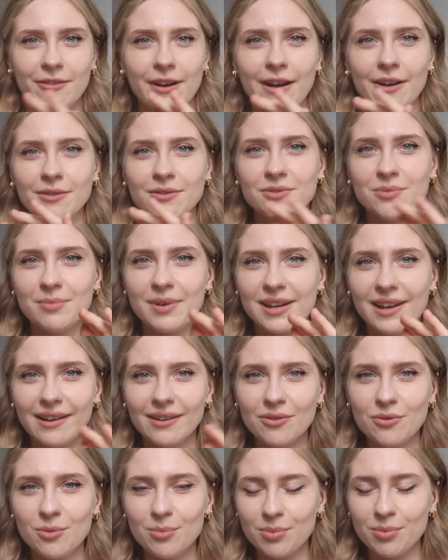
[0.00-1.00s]
around my
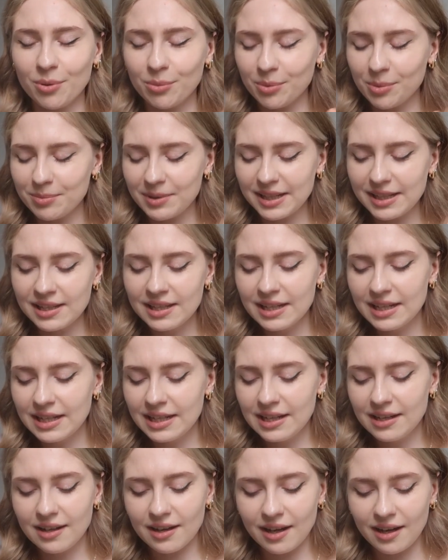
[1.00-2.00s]
ankle probably,
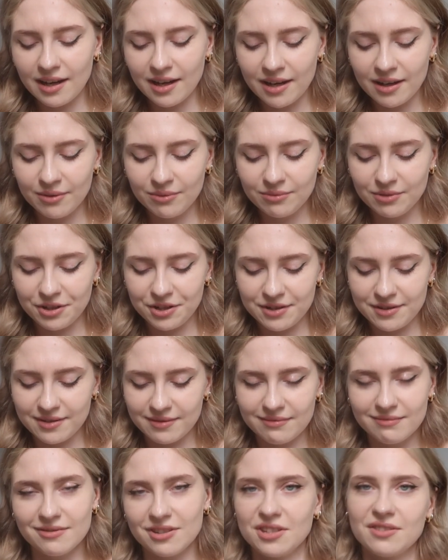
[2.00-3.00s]
which
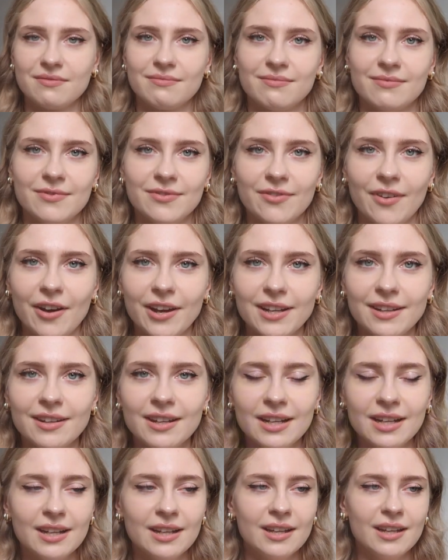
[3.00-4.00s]
is just fine.
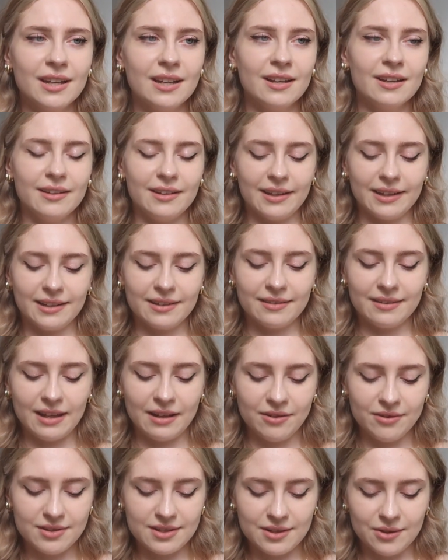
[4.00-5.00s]
Like
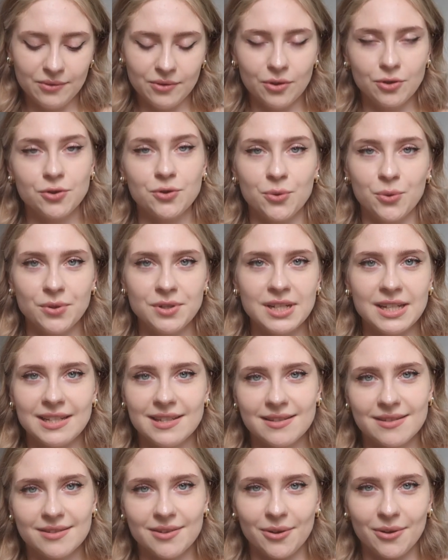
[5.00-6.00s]
they're still not
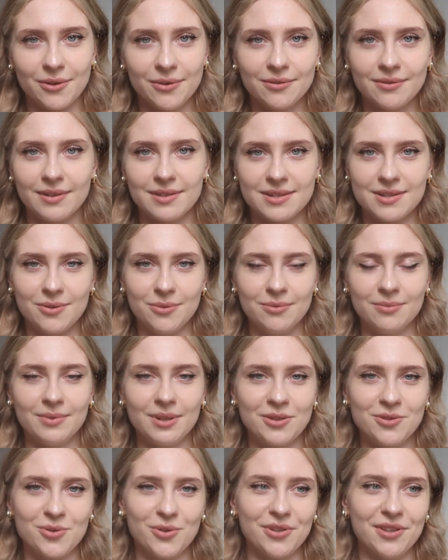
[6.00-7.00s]
shorties, so I still
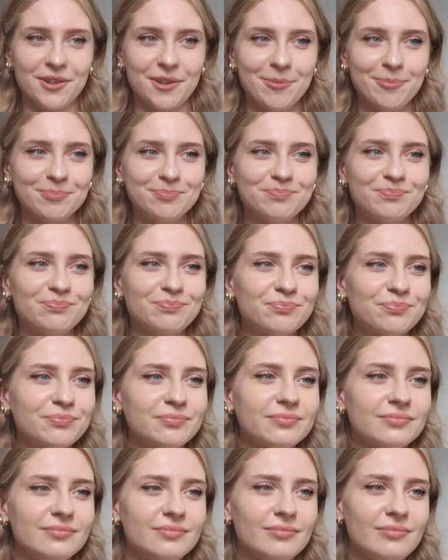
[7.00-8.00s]
enjoyed that.
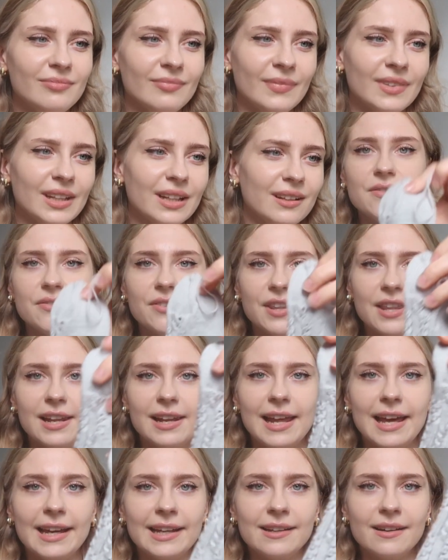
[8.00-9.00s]
And for the
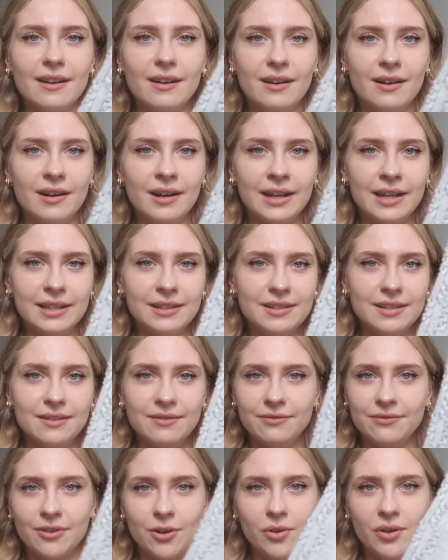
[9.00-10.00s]
leg I
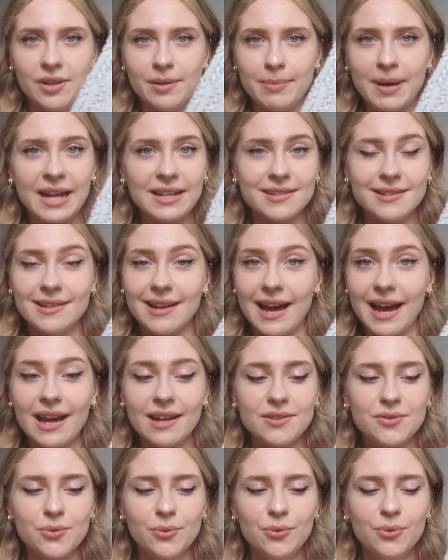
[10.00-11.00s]
didn't follow the pattern
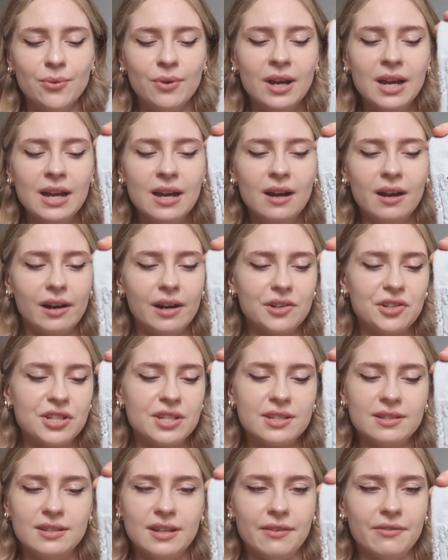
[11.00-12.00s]
at all. I
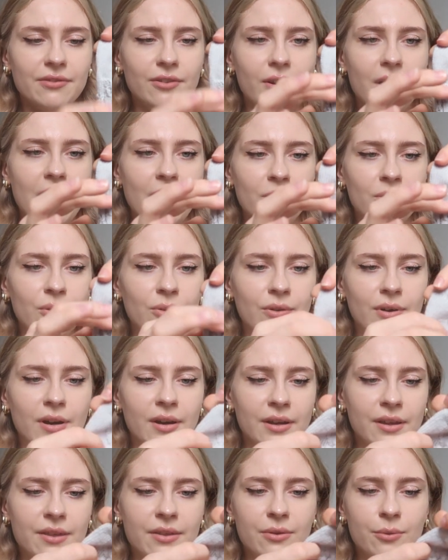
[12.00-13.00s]
just knit for how long
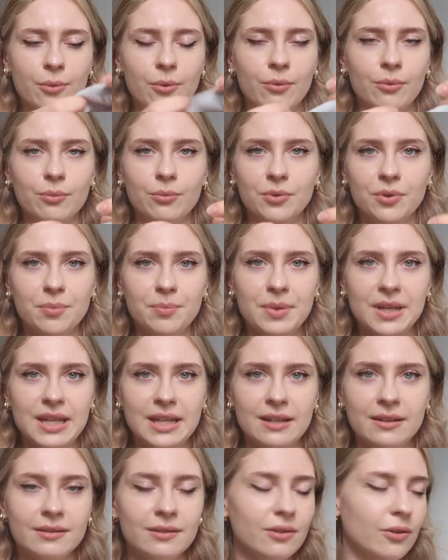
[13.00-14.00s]
I thought would
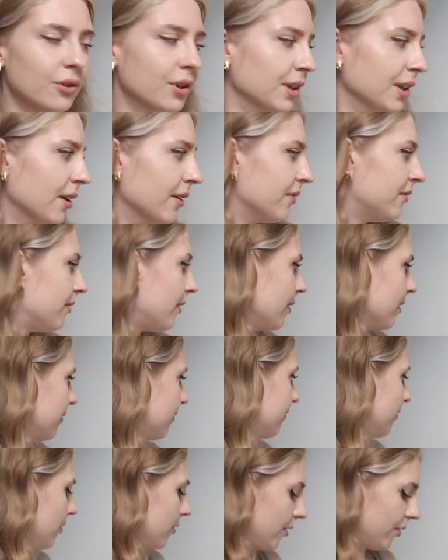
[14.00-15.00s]
be long enough. I
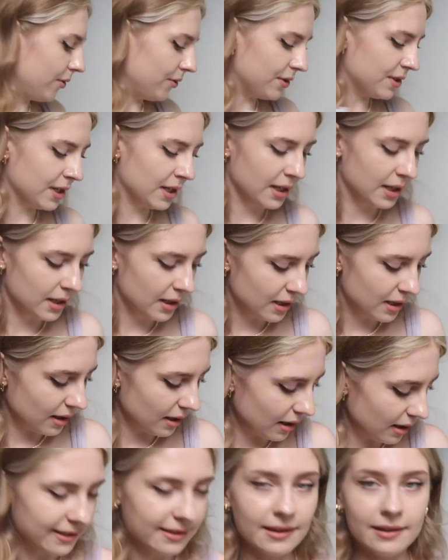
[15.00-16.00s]
followed
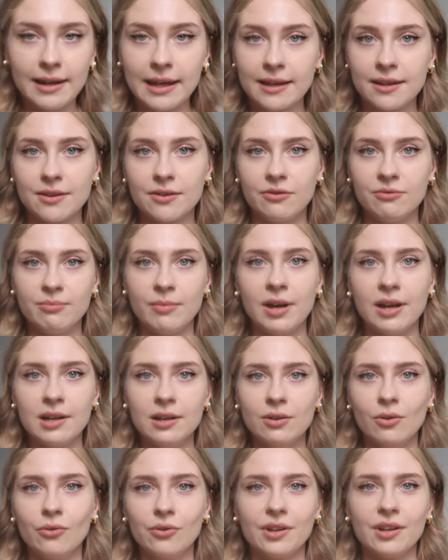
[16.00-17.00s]
like the length of my
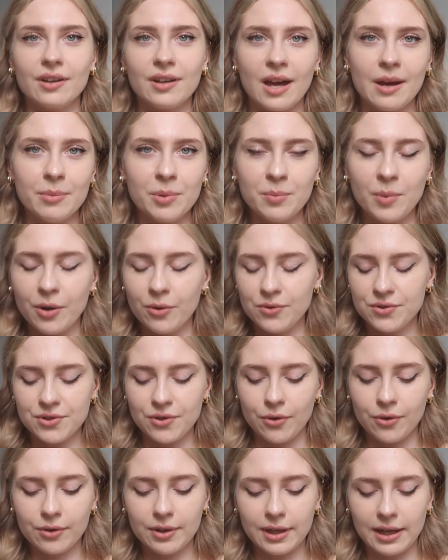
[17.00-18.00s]
longer chamomile
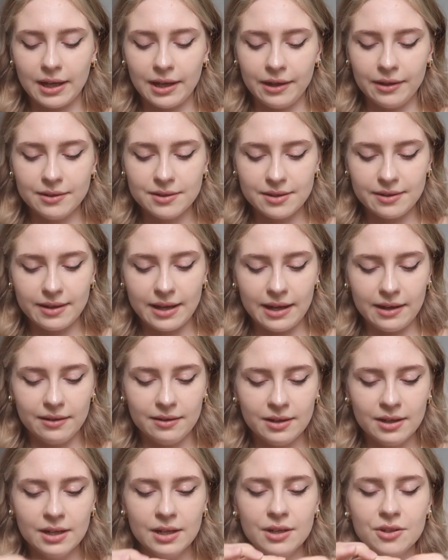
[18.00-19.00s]
sock and
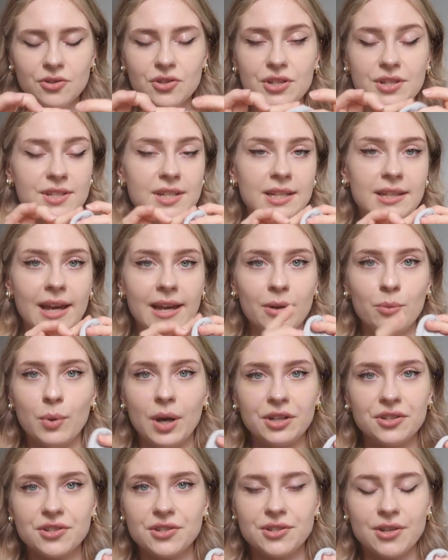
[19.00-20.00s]
then just did a
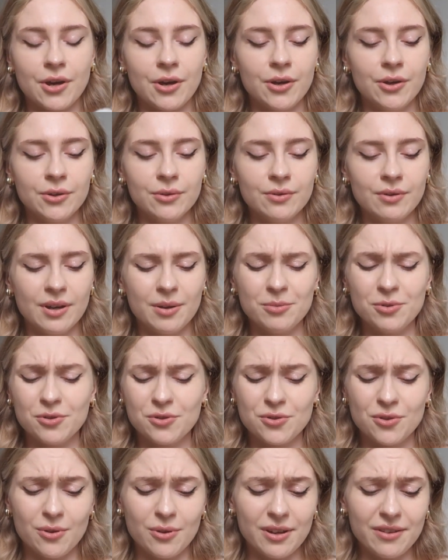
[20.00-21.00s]
wedge toe. I'm
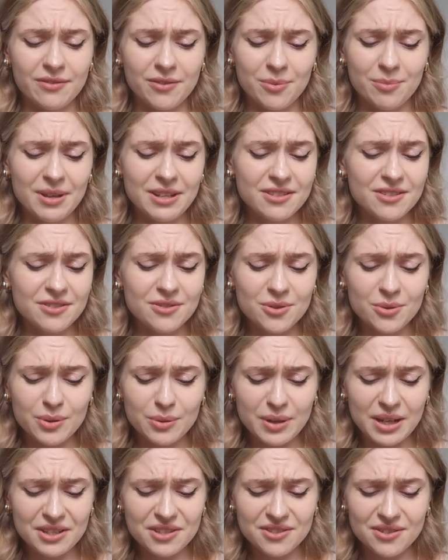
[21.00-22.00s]
not sure if you're meant to do
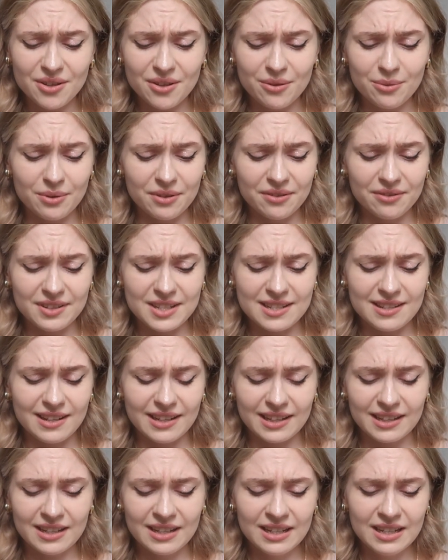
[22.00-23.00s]
a wedge toe or if it's
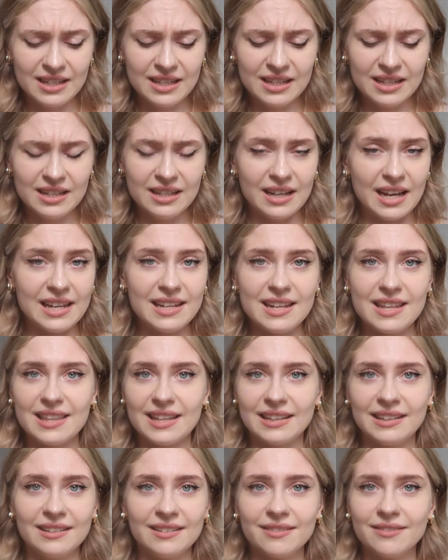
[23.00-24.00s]
like
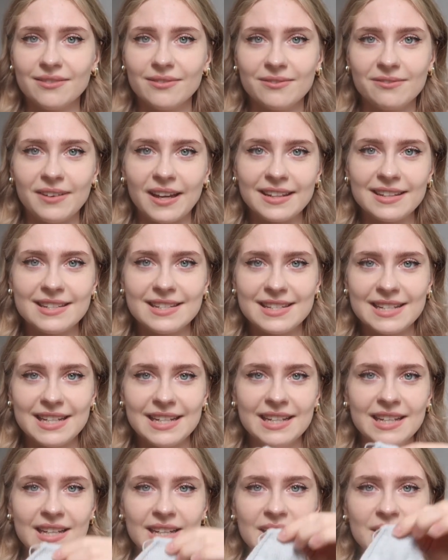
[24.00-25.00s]
anything
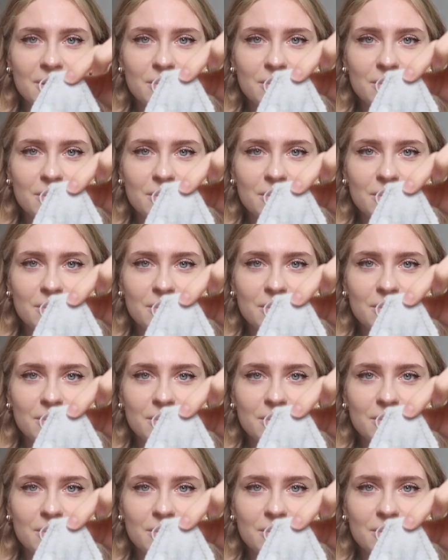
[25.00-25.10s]
fancy,